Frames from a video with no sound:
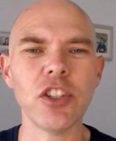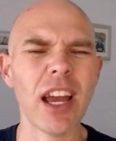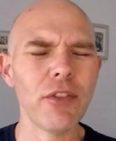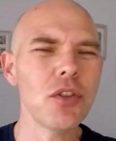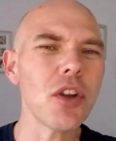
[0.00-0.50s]

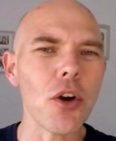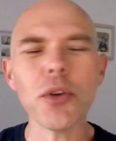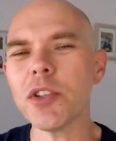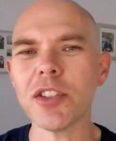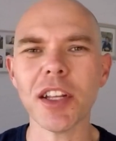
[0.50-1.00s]
Have you
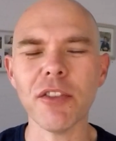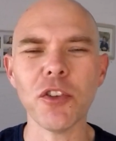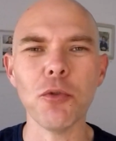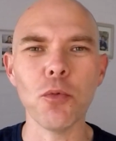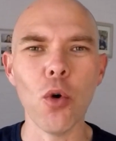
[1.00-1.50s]
noticed that if
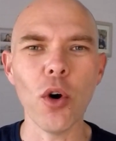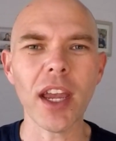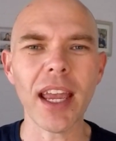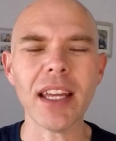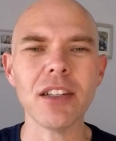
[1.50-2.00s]
you walk
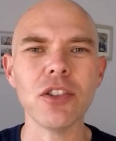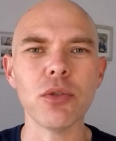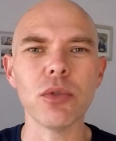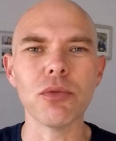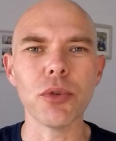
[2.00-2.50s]

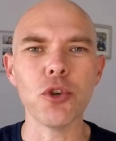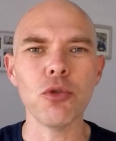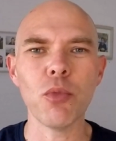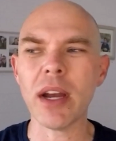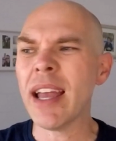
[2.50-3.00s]
into a
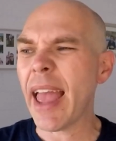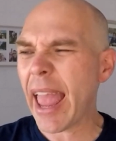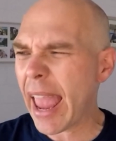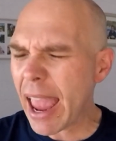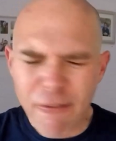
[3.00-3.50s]
room where
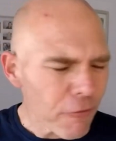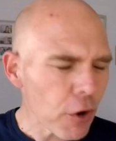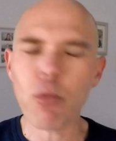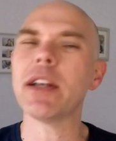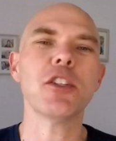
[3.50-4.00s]

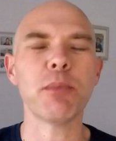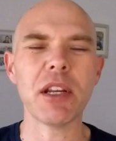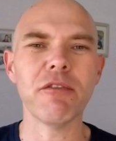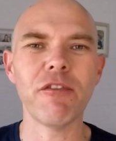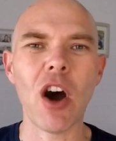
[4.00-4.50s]
everyone has
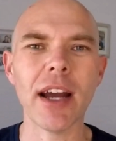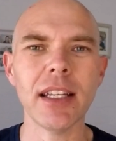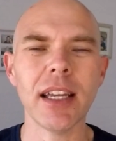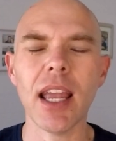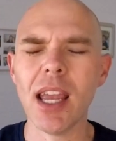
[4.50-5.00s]
been
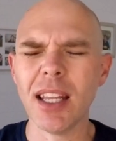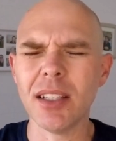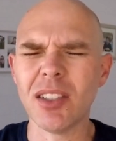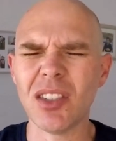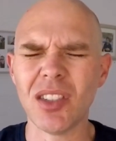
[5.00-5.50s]
fighting, it
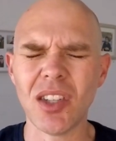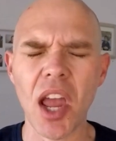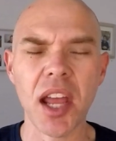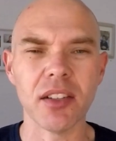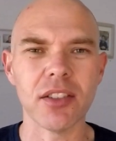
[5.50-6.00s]
is
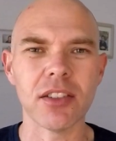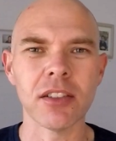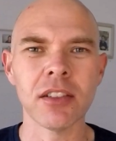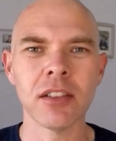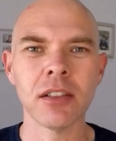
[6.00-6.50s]
tense?